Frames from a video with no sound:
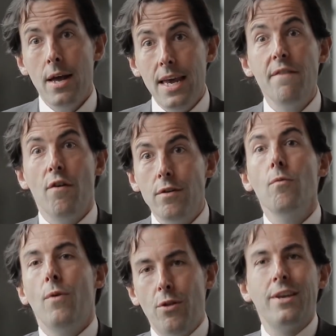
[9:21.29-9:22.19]

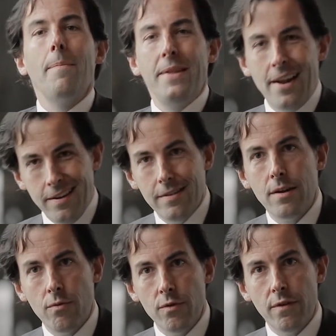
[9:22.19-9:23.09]
even with the
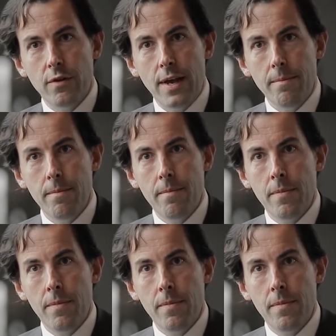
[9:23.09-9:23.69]
capitalistic rules of the game.